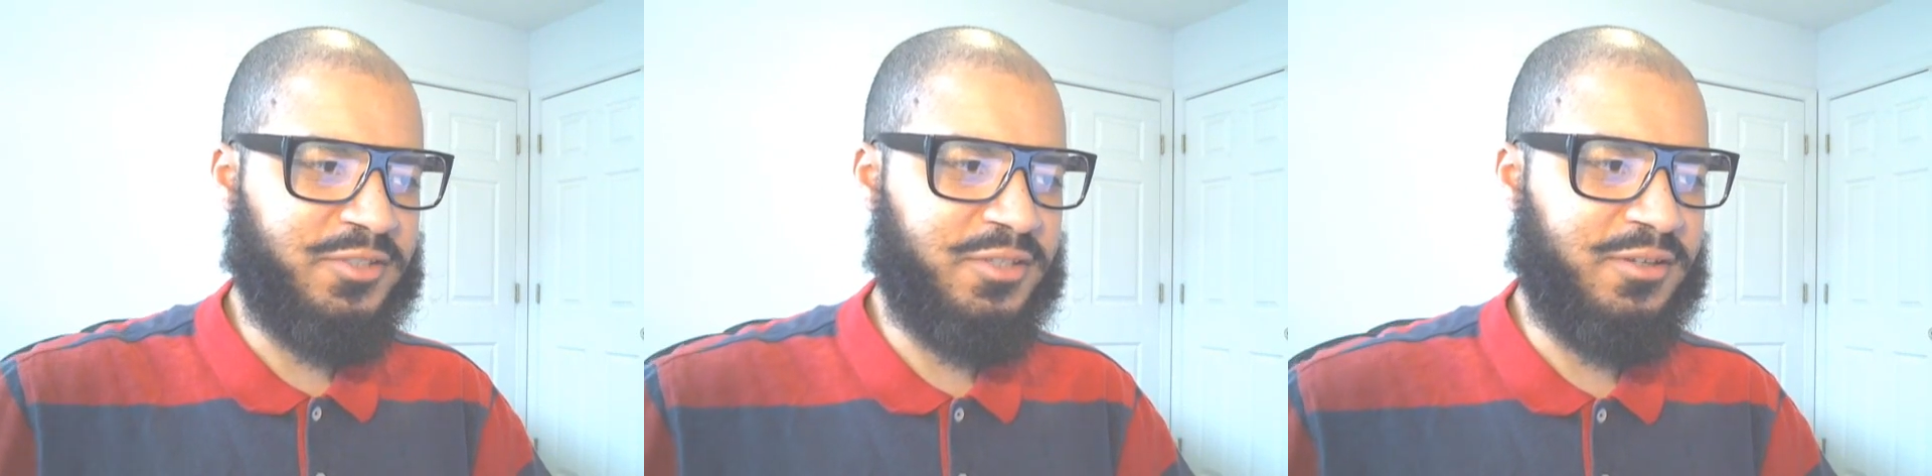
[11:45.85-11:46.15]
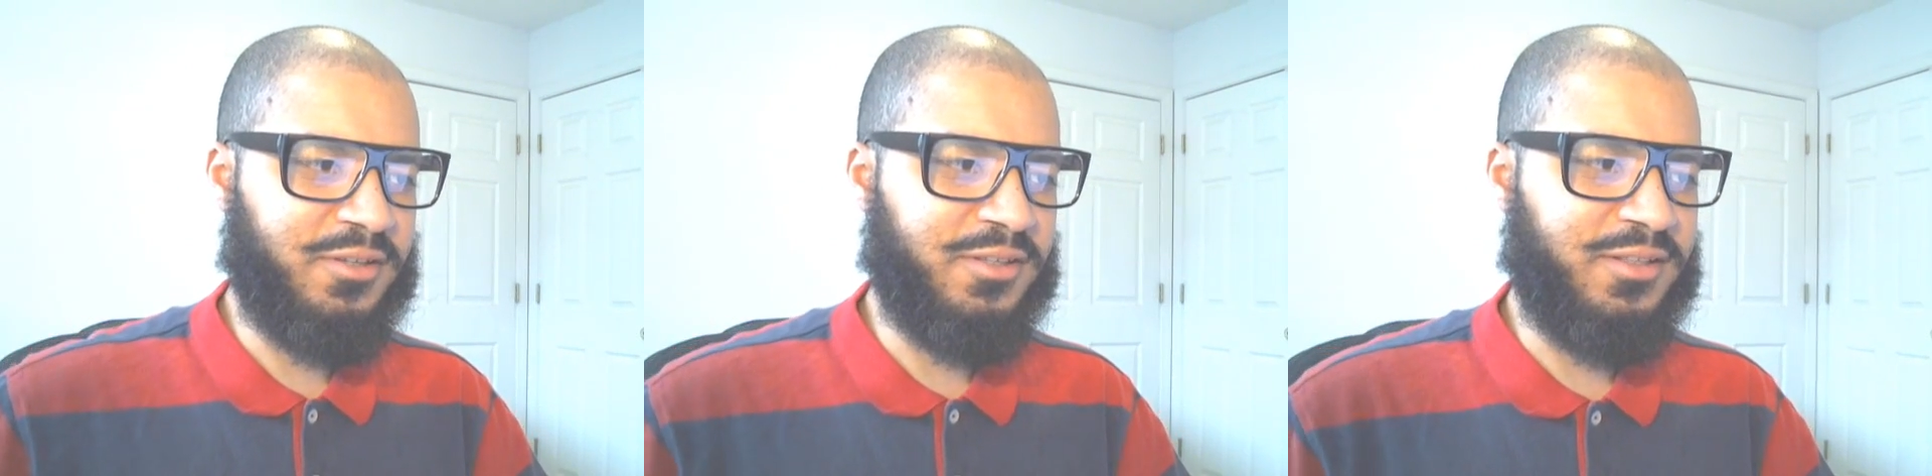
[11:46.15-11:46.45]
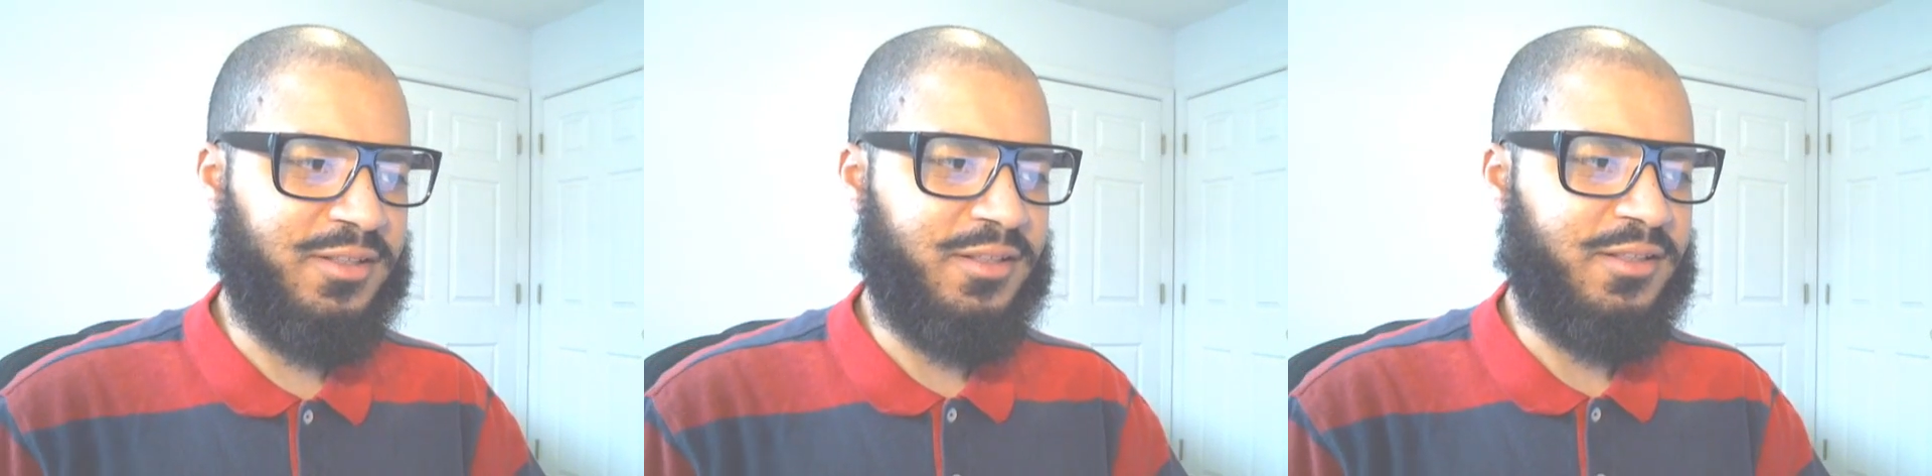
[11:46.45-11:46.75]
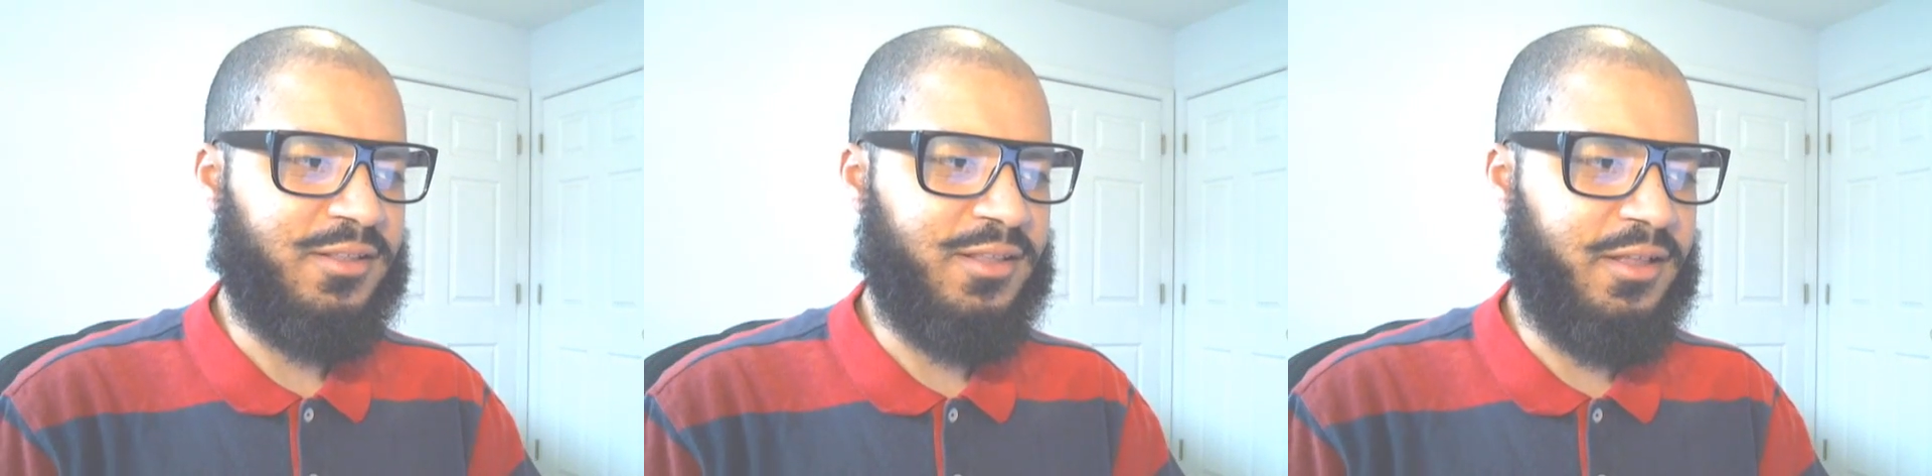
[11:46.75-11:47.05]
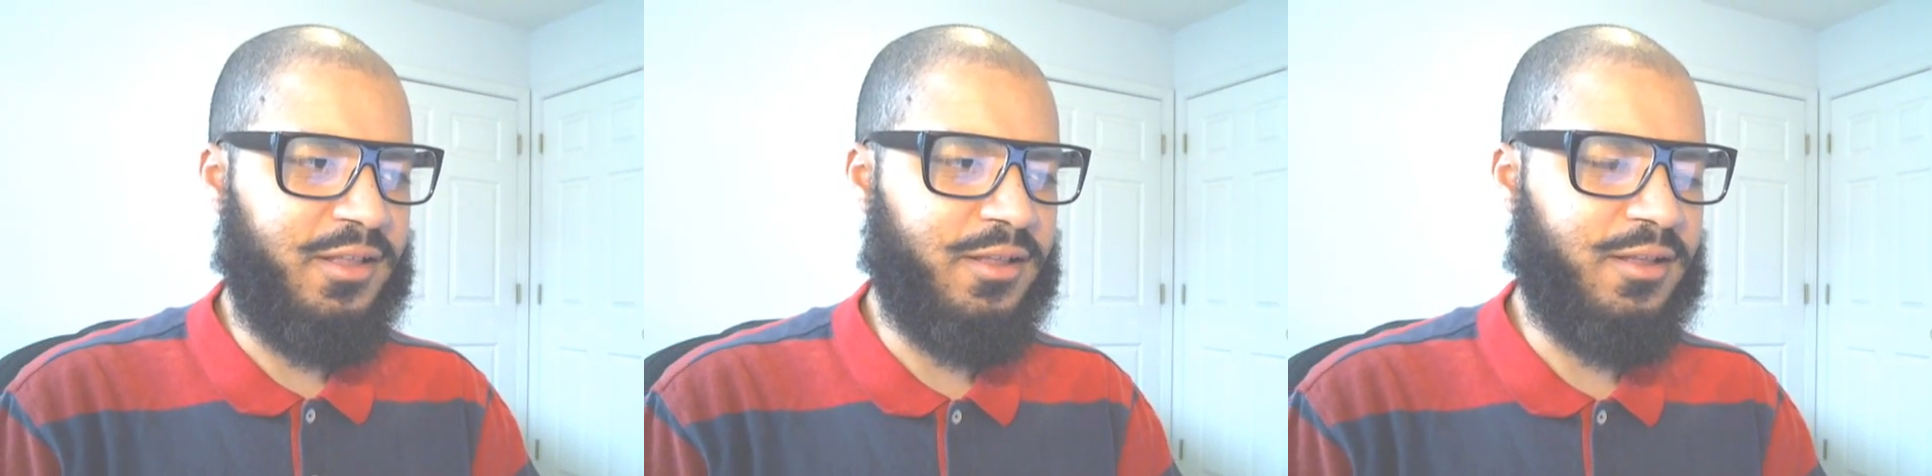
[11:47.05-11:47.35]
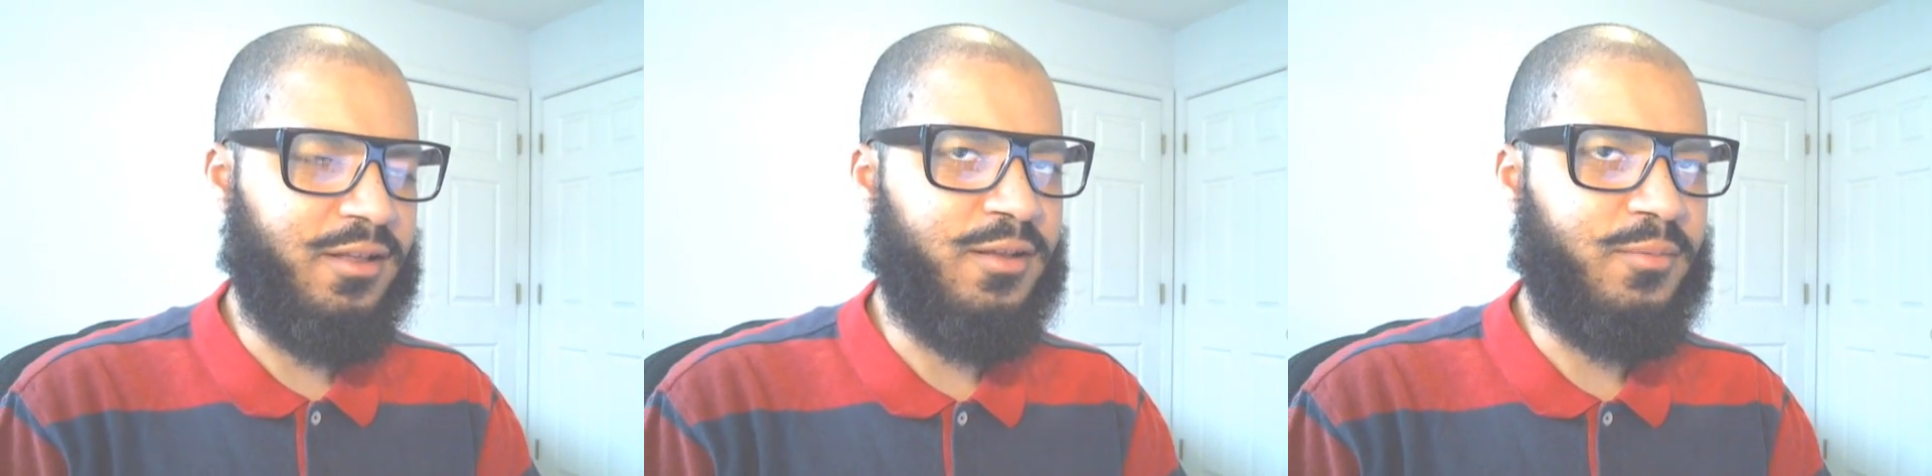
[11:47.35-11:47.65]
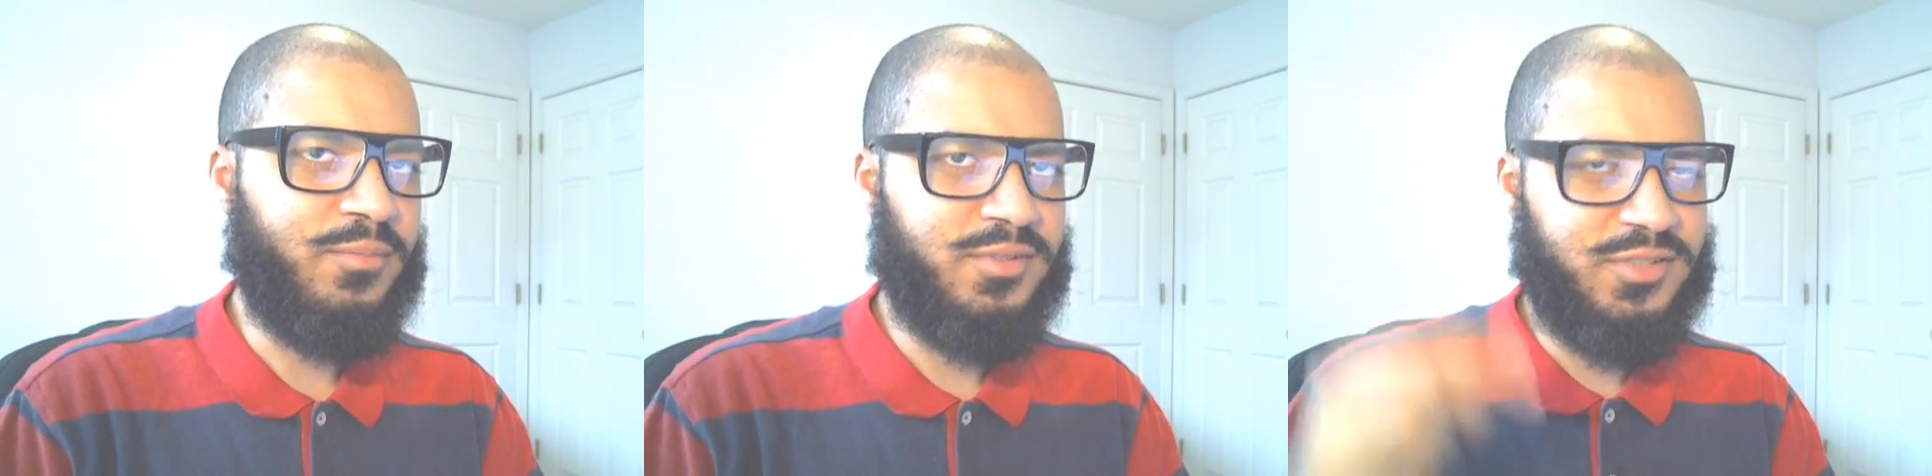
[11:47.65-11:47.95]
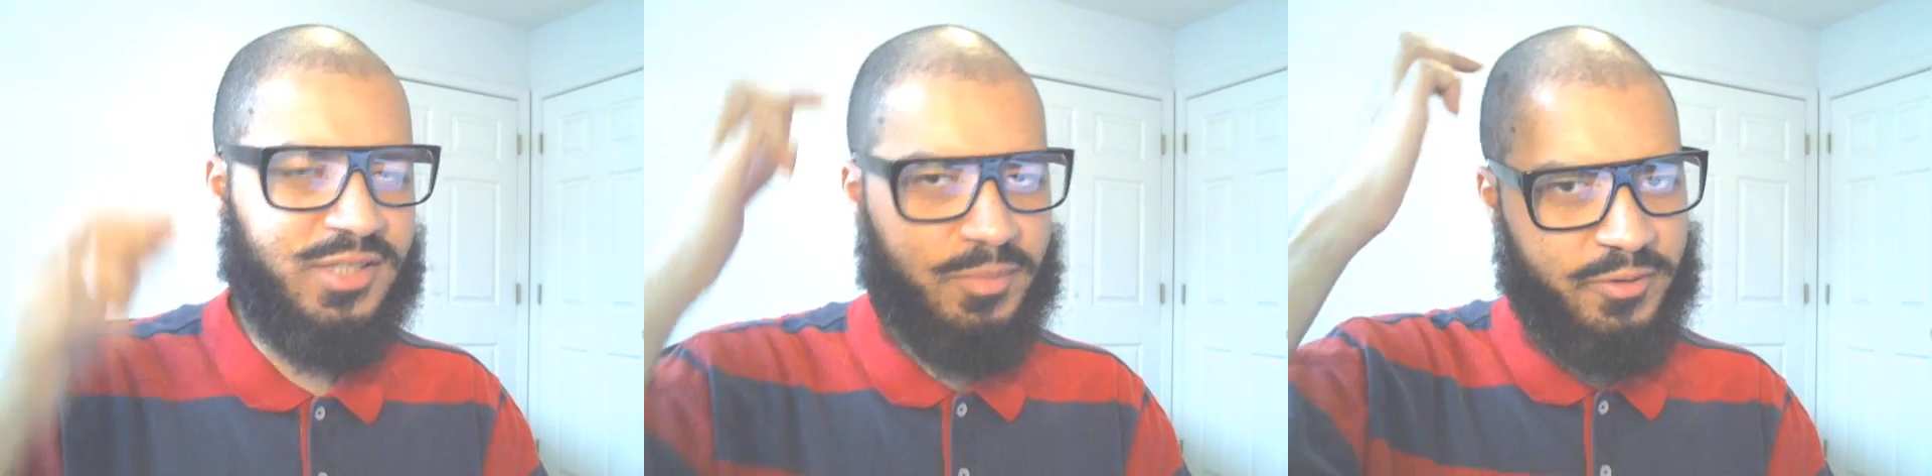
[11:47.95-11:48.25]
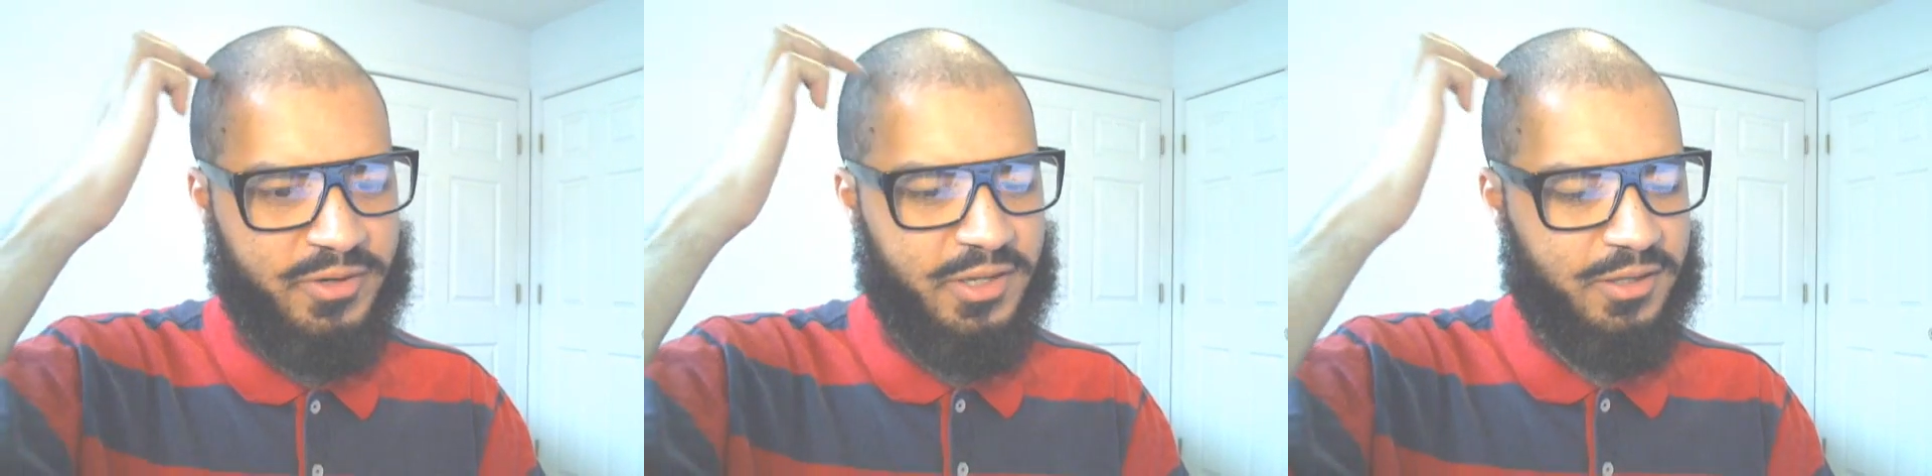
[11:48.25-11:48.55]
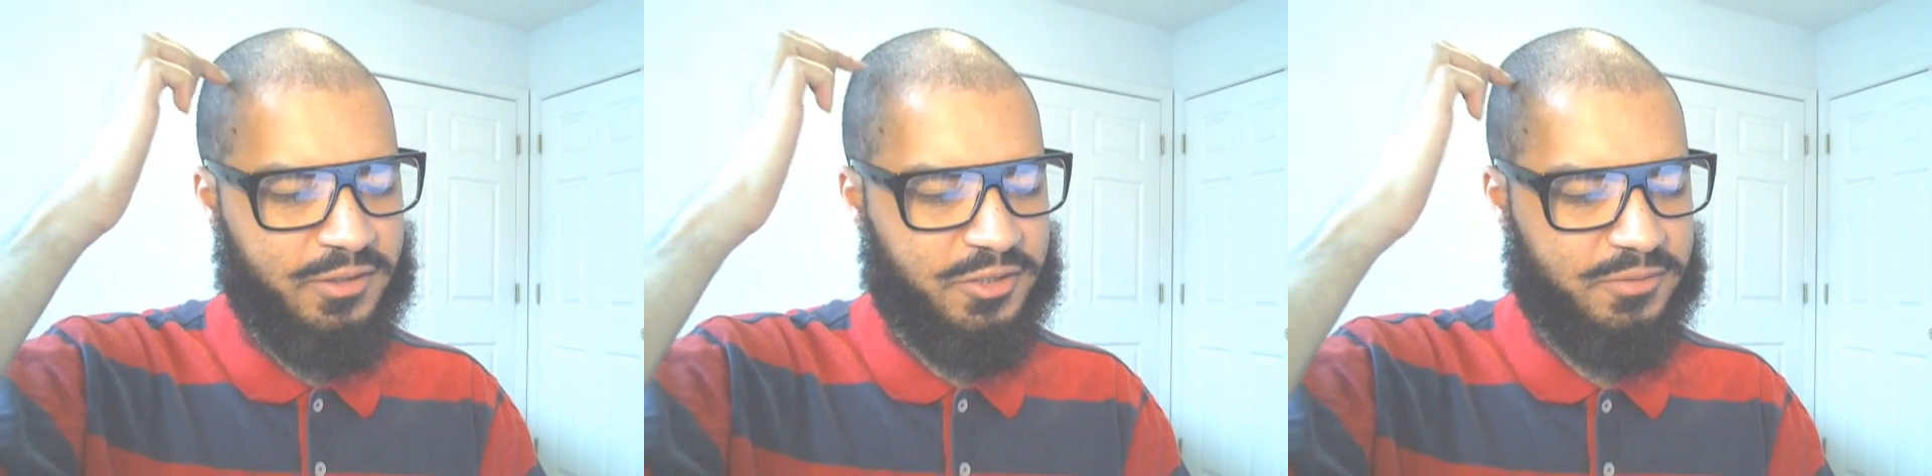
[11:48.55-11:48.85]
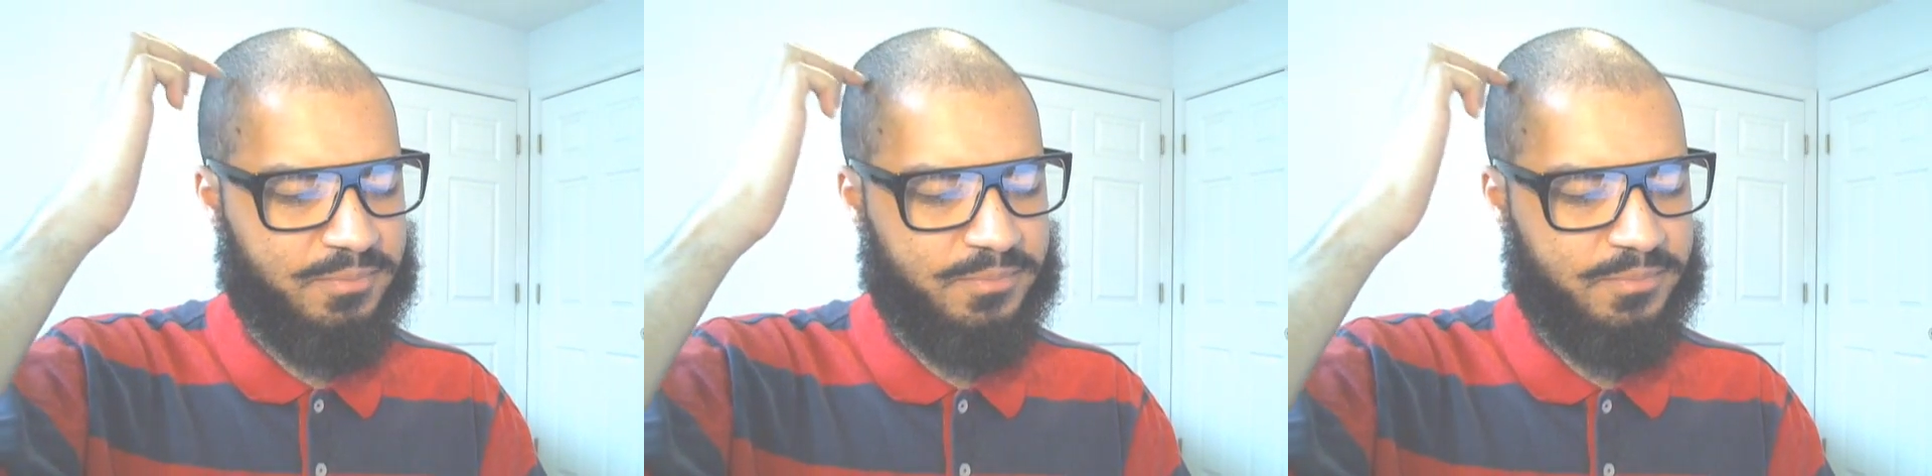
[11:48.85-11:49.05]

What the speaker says: to, similar in English.